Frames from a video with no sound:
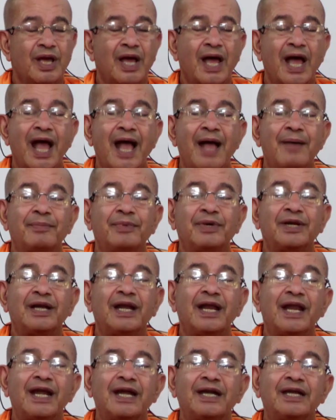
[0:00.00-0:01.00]
I am
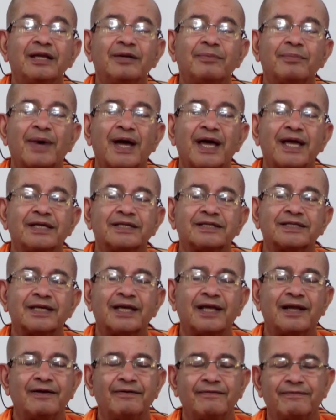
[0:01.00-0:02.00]
relating
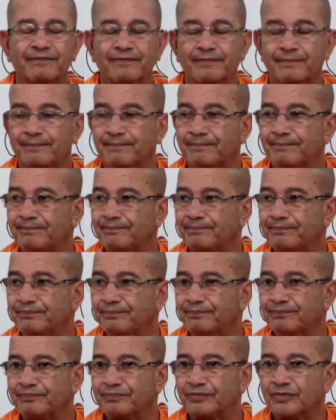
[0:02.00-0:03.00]
myself
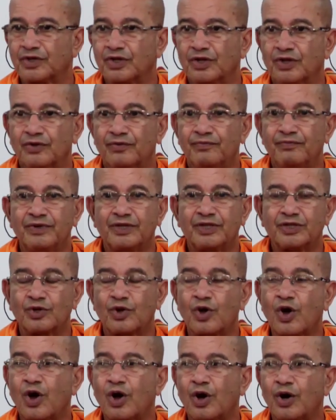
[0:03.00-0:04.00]
with
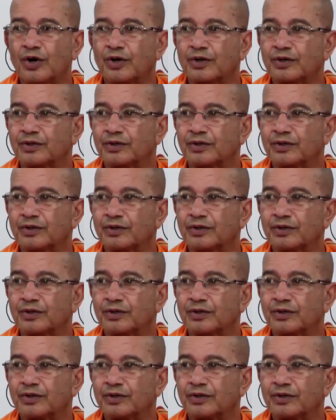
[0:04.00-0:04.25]
God.